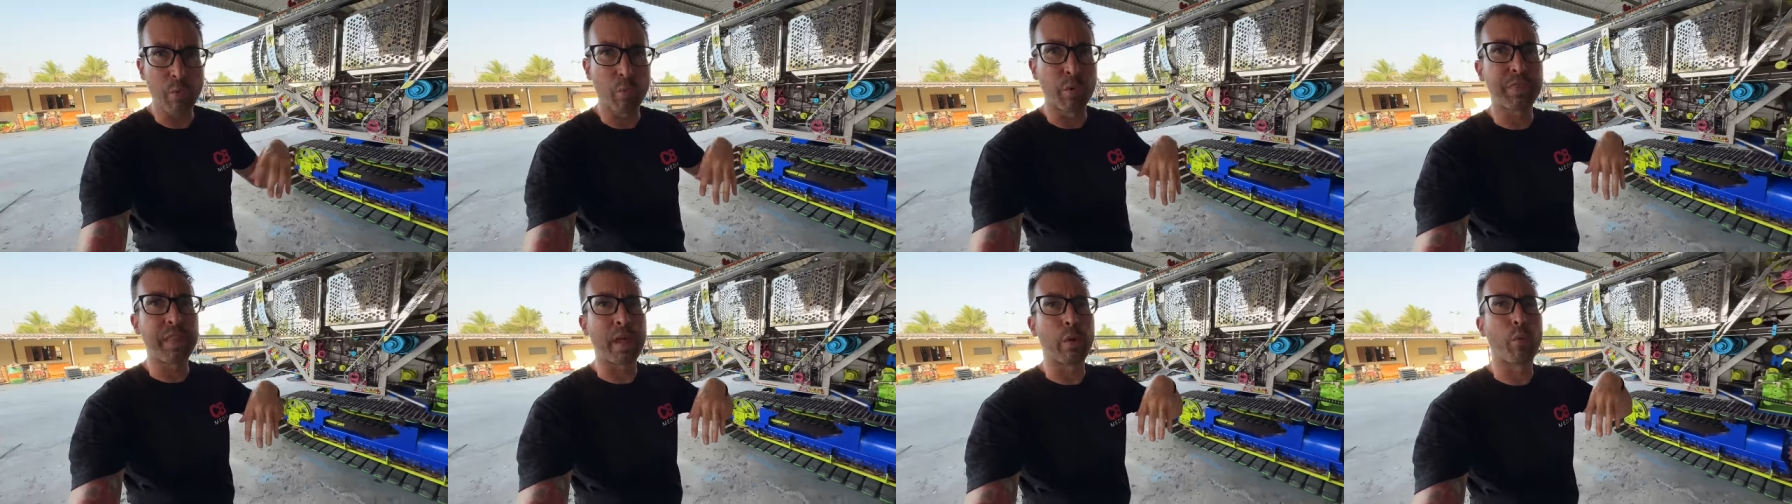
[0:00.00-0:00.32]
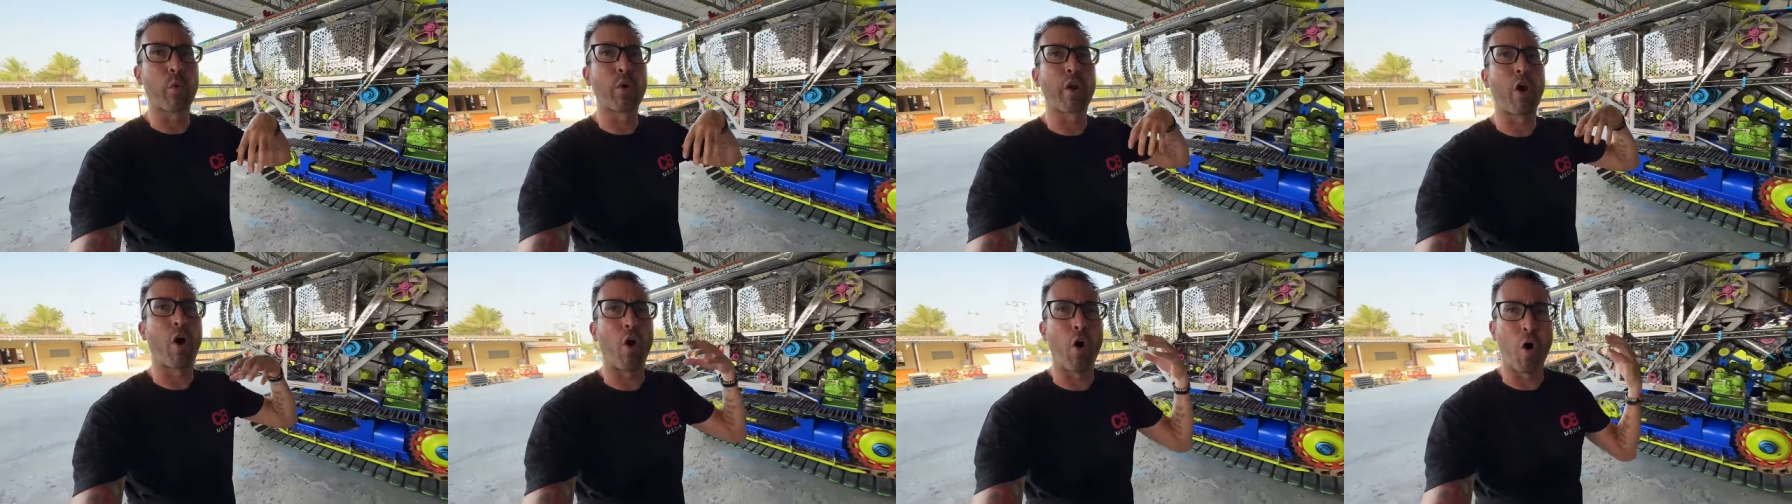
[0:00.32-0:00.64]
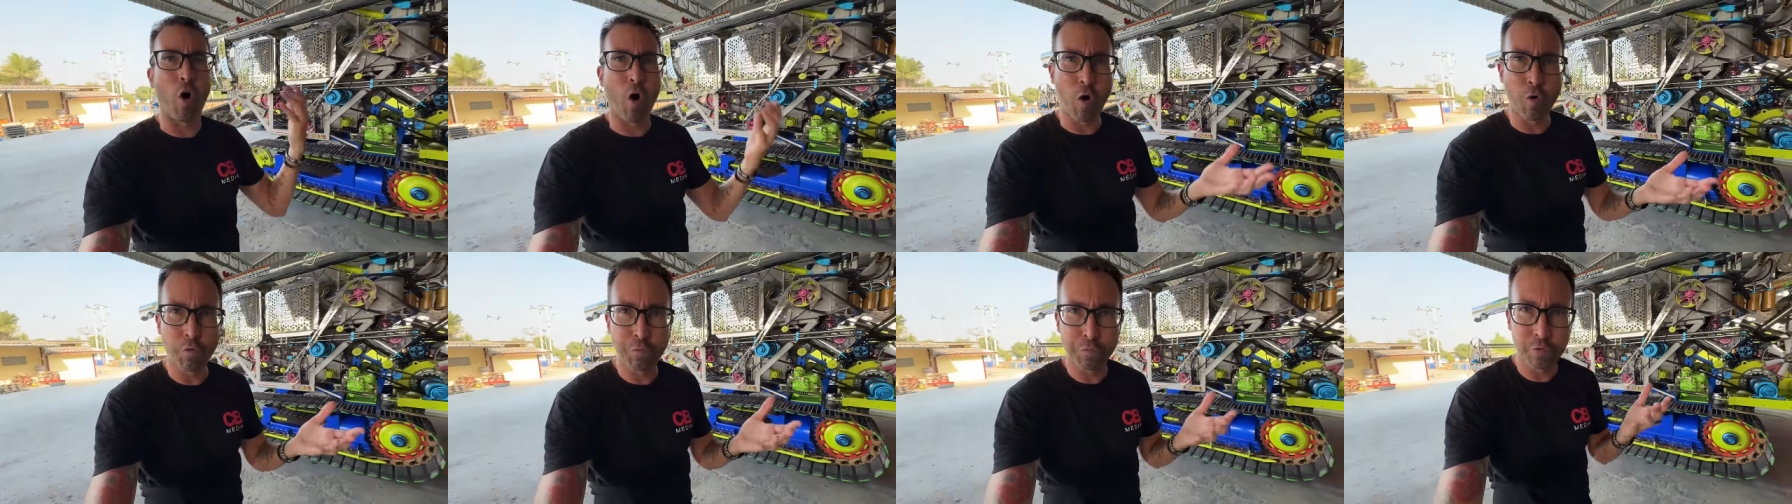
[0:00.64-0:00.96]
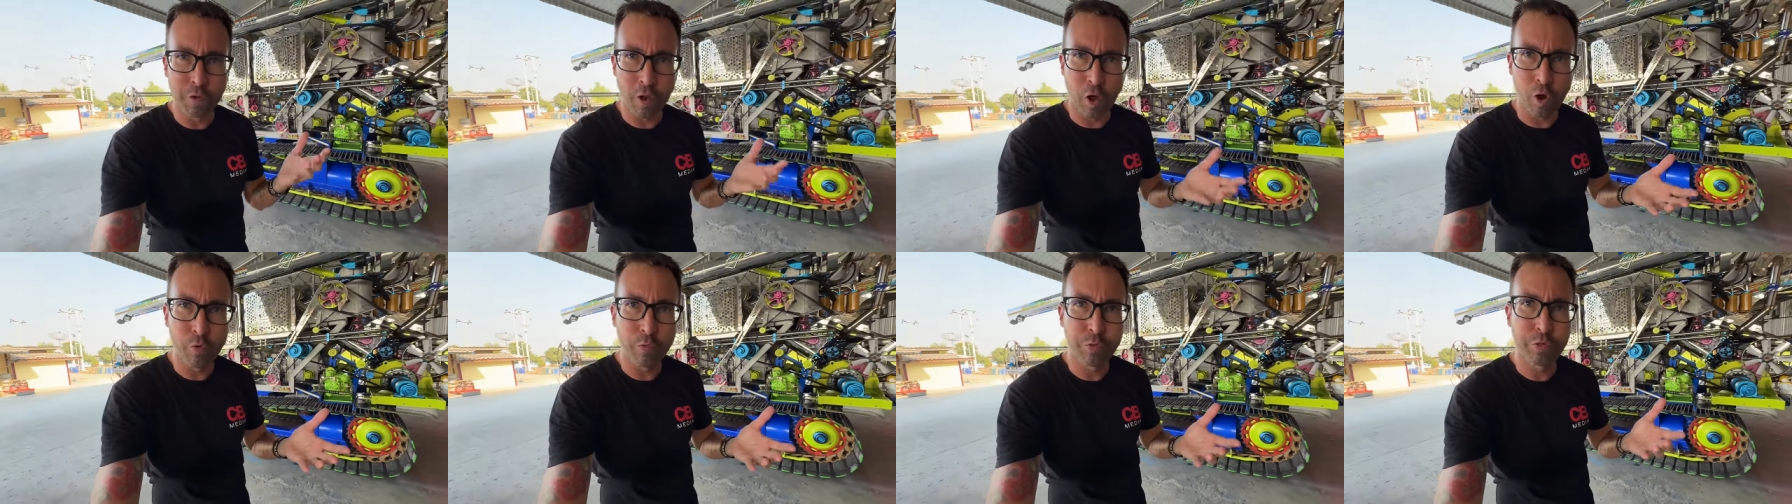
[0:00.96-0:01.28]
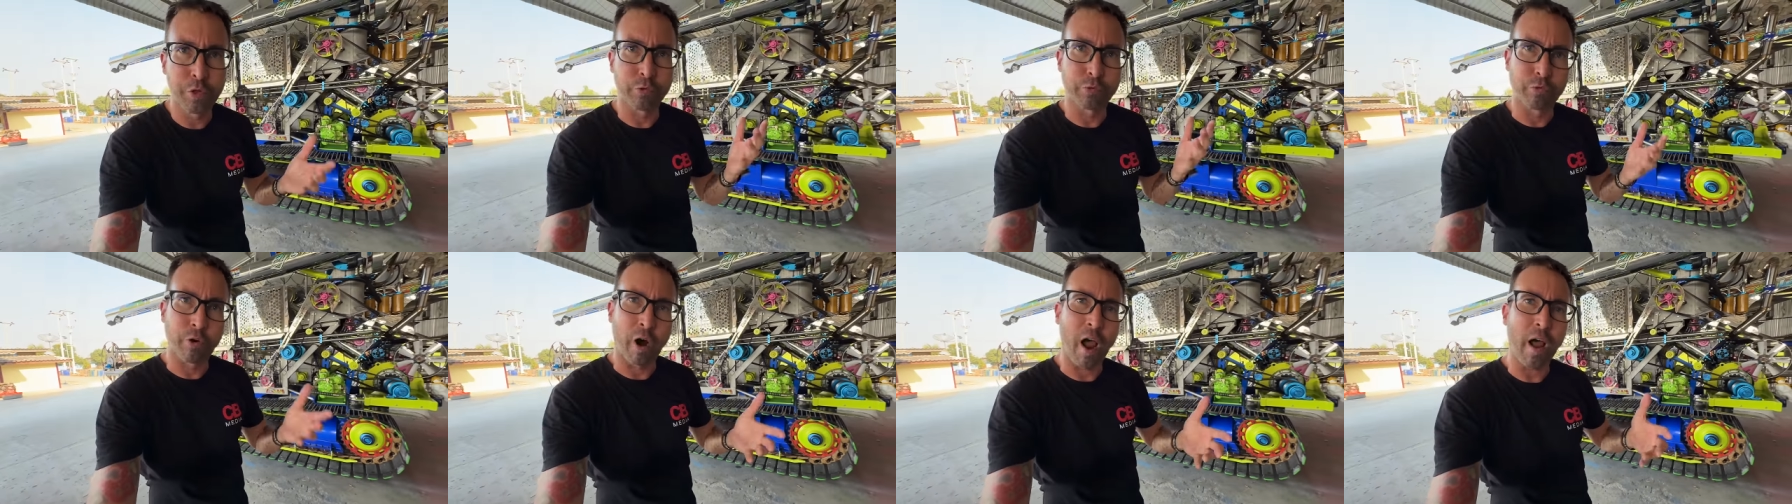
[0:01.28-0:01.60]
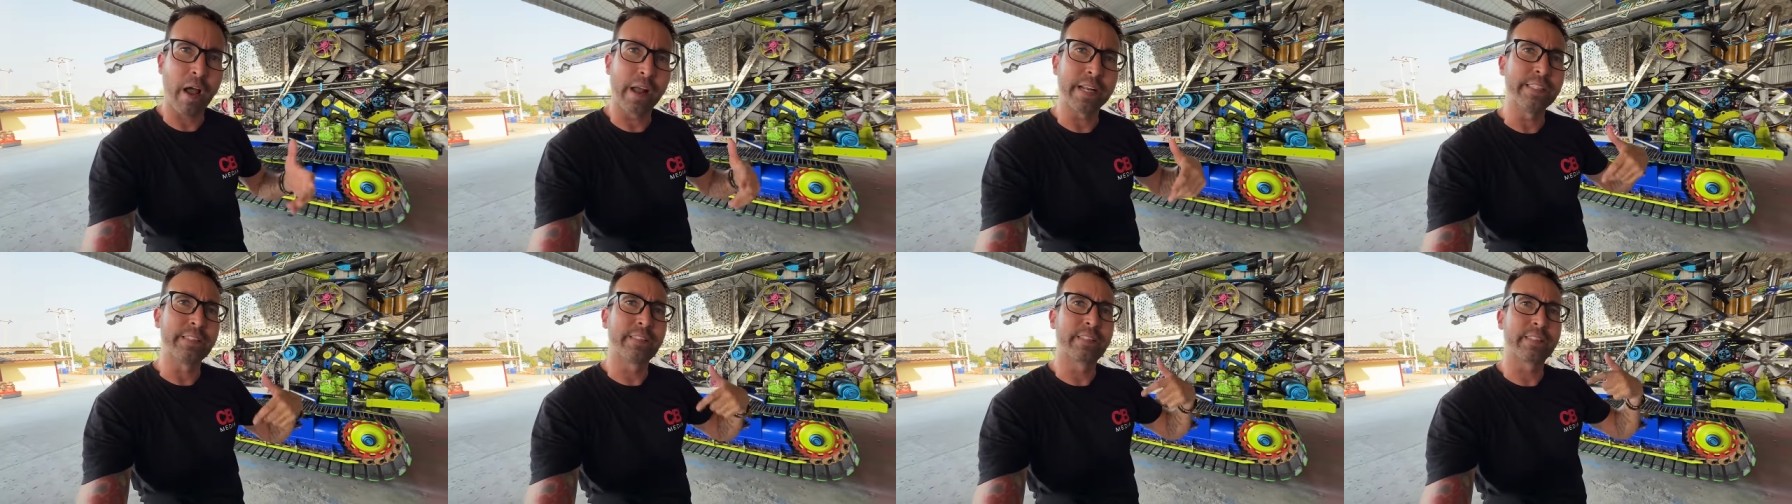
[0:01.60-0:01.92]
when they want to offload the
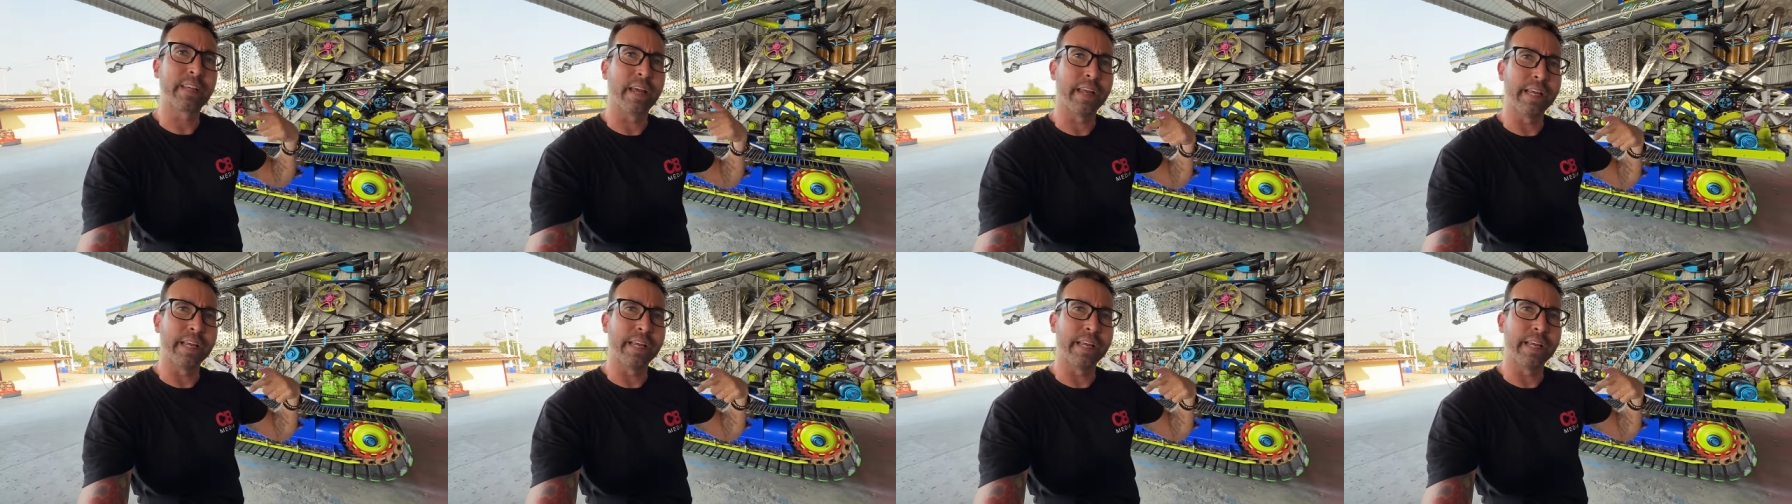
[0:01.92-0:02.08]
rice